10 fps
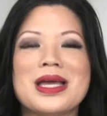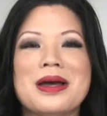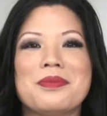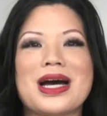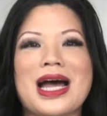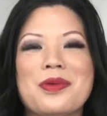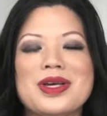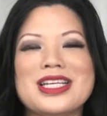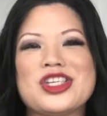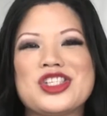But I want
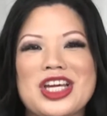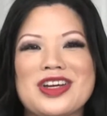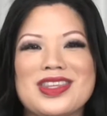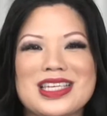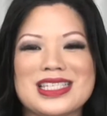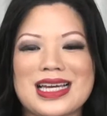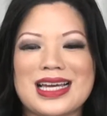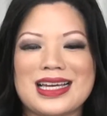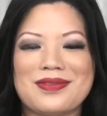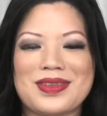to share this
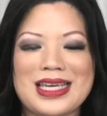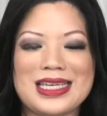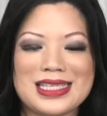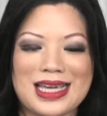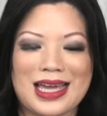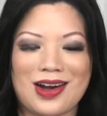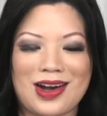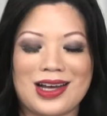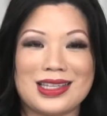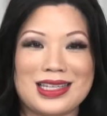insight
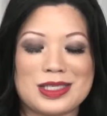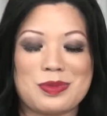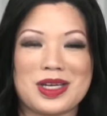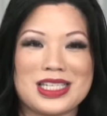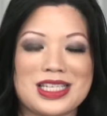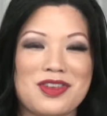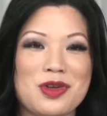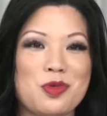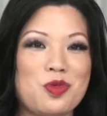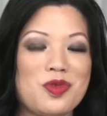on this because if
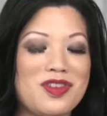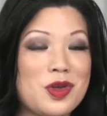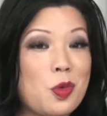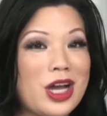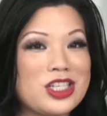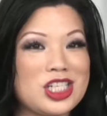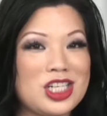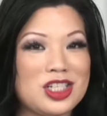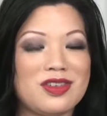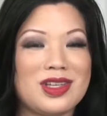you watch the
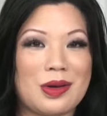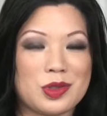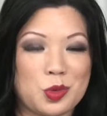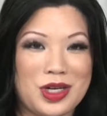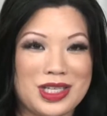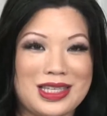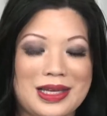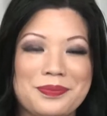interview, that was one thing.